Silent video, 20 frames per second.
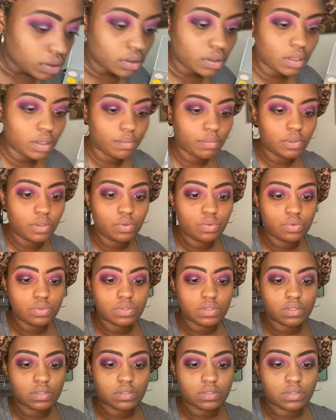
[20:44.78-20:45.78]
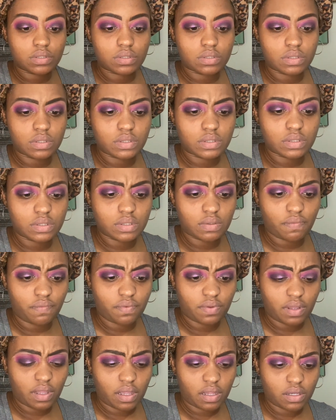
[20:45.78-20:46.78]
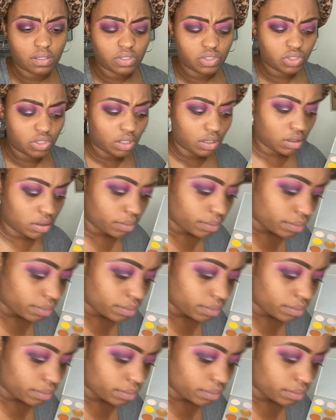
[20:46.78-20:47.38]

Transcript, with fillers: I'm gonna use this. Is this a flat shader